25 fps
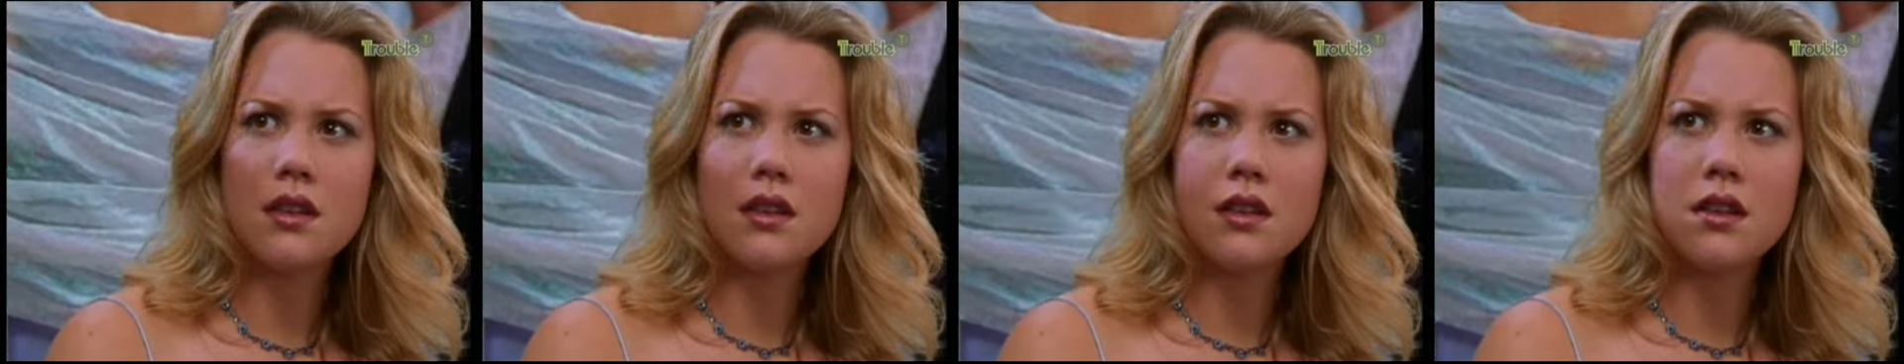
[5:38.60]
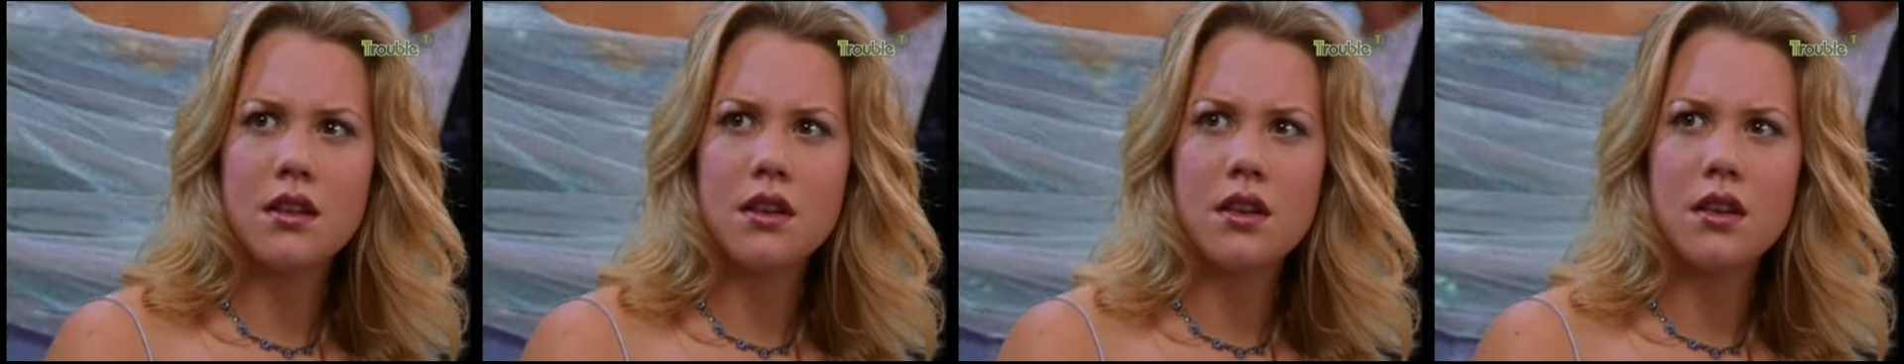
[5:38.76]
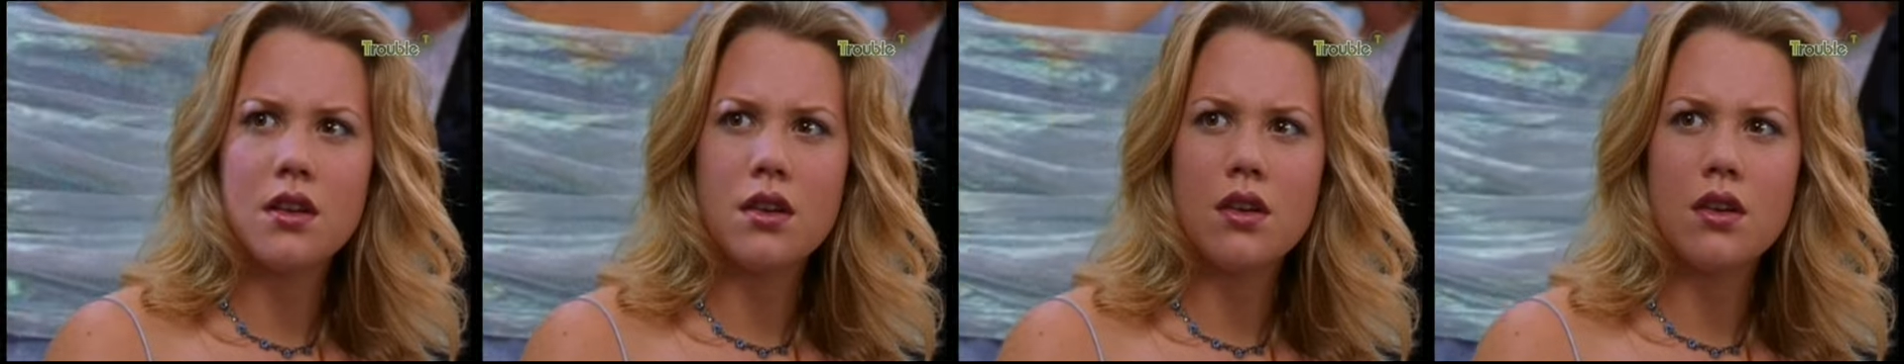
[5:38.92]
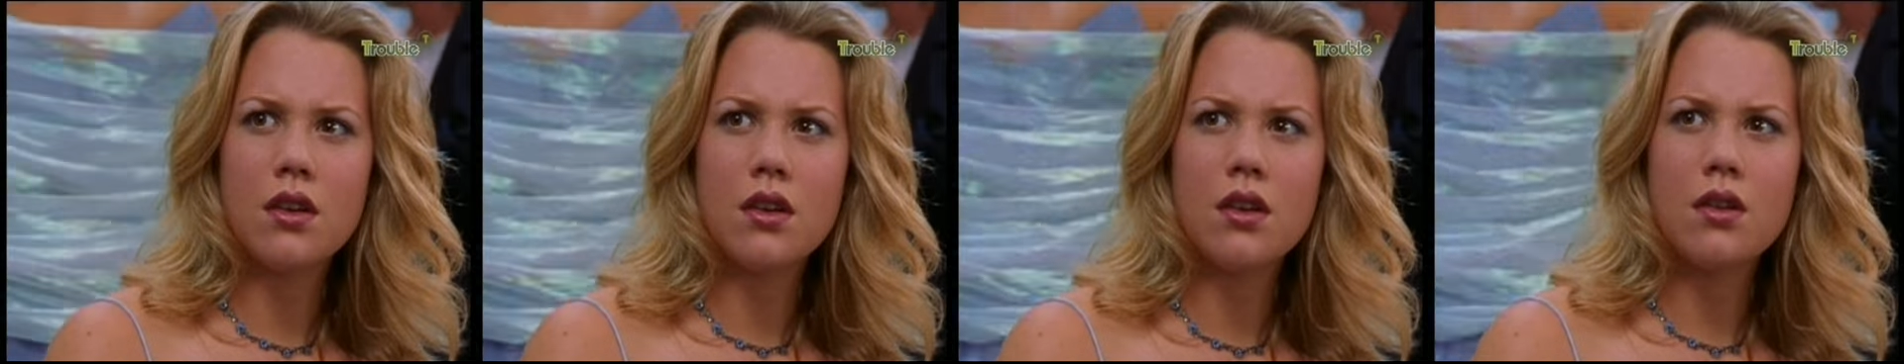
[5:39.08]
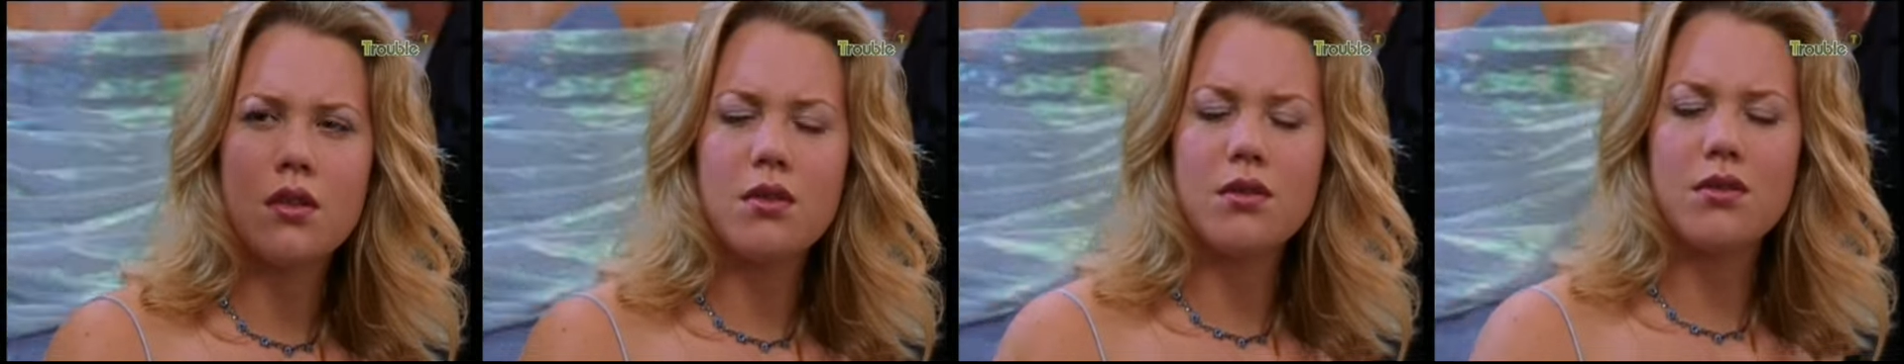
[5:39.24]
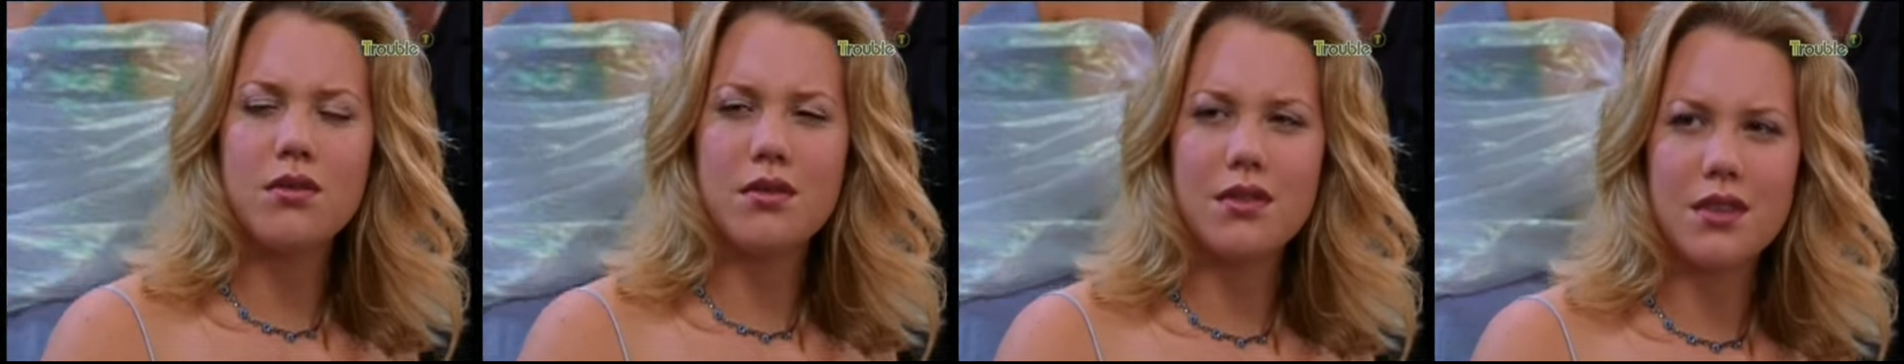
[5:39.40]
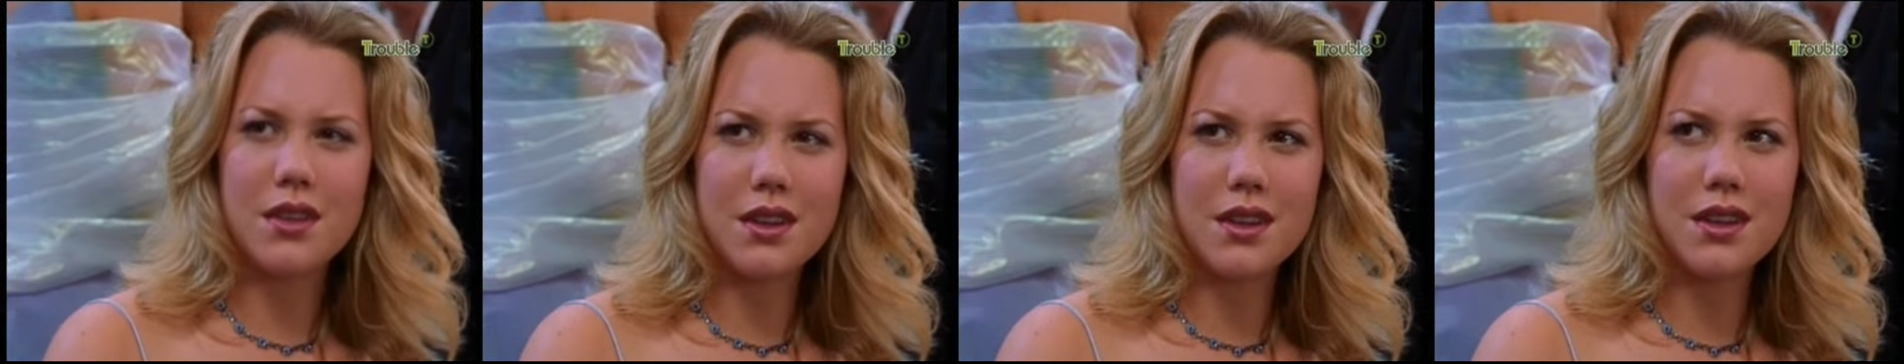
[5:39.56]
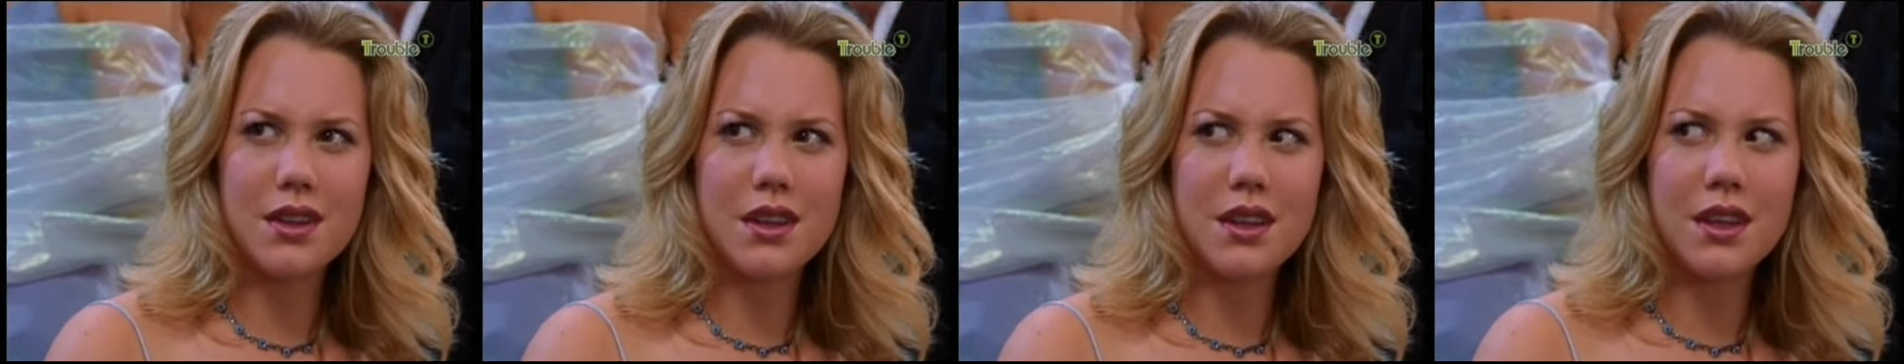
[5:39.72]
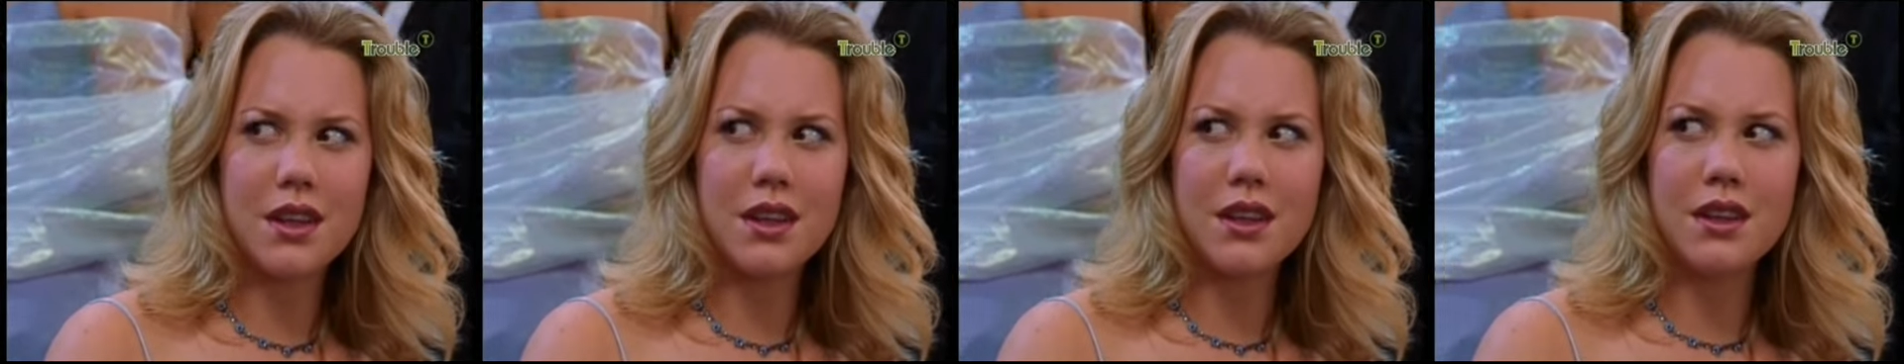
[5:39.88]
Gives her nightmares.
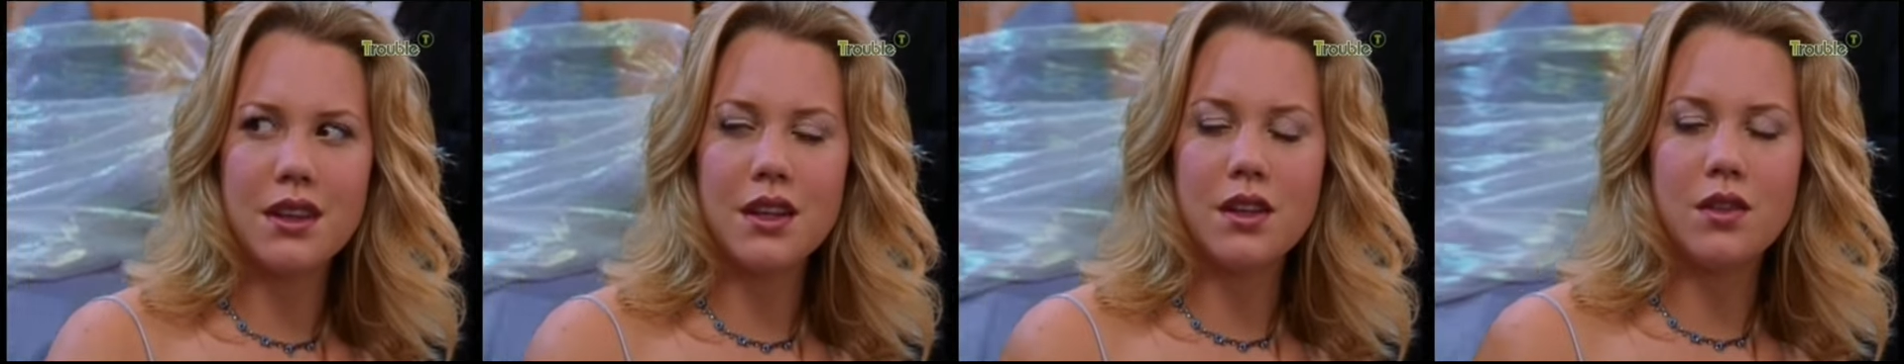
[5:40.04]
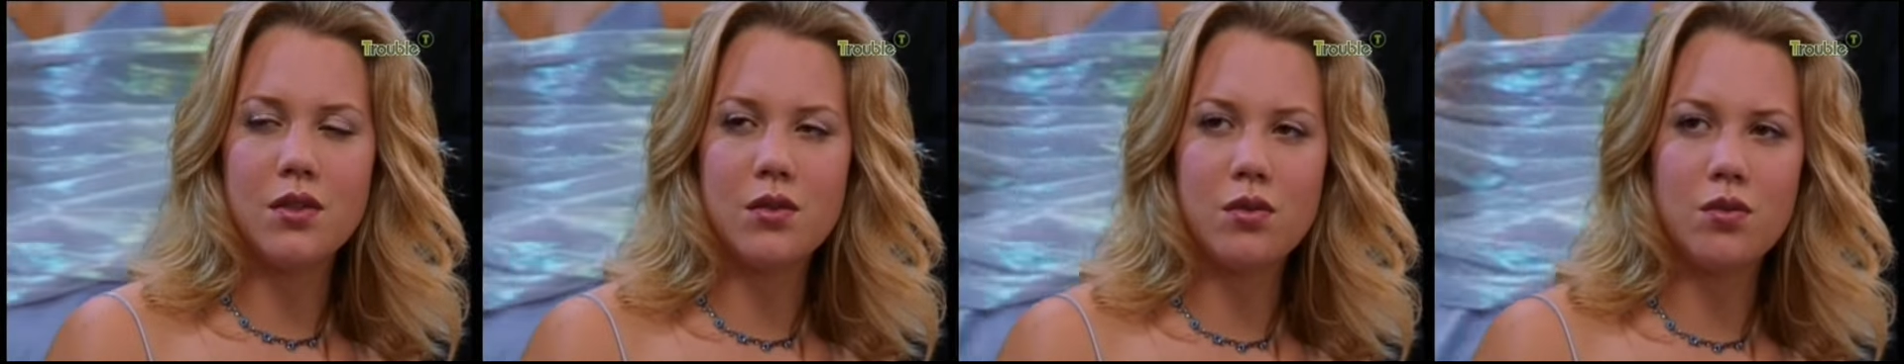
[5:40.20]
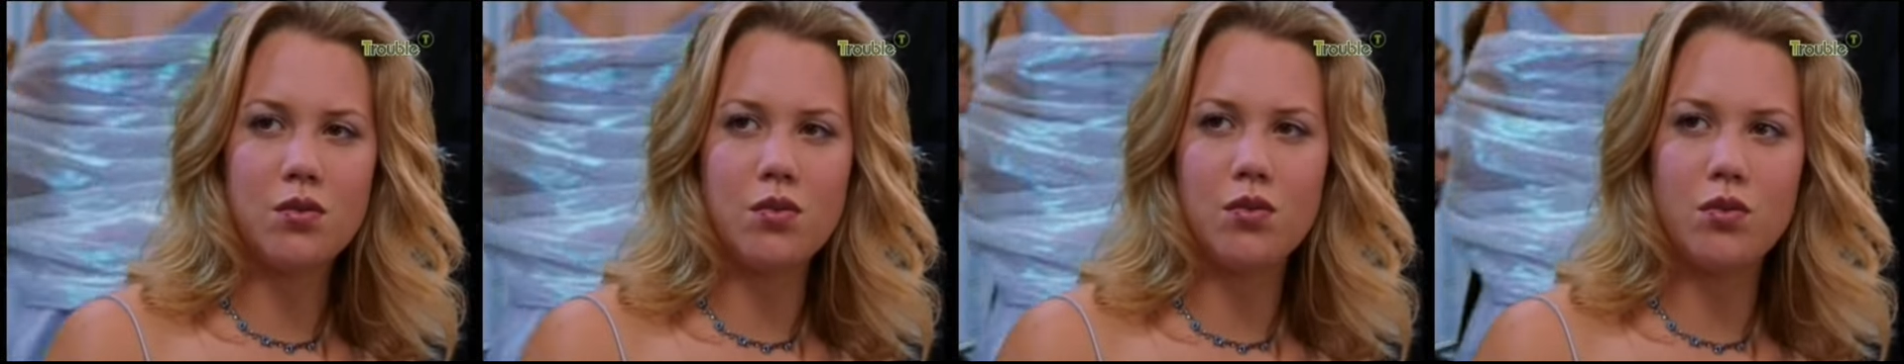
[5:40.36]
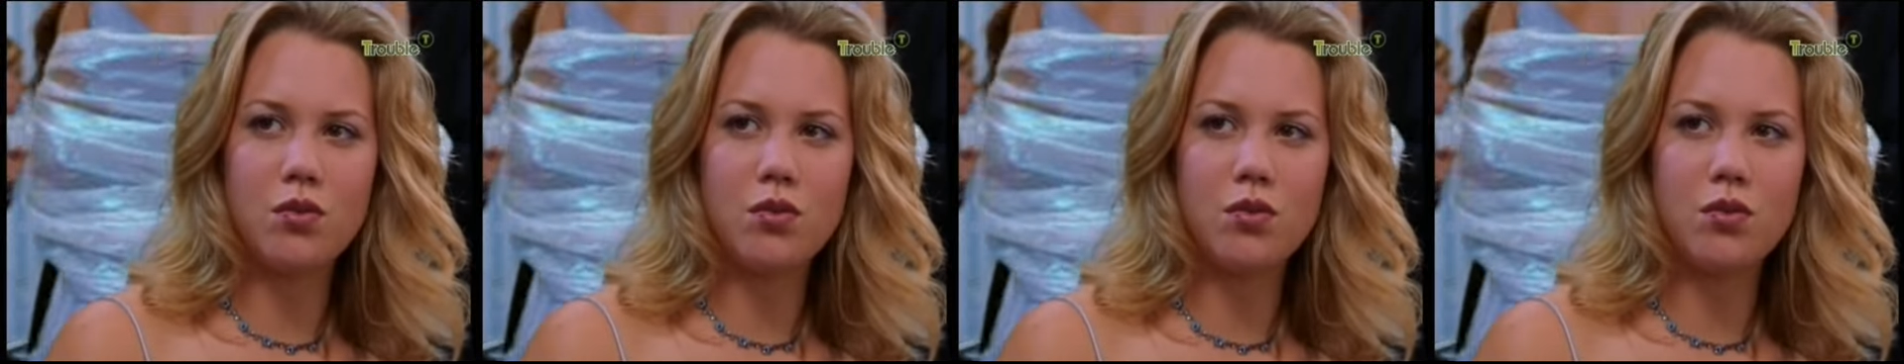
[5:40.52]
Then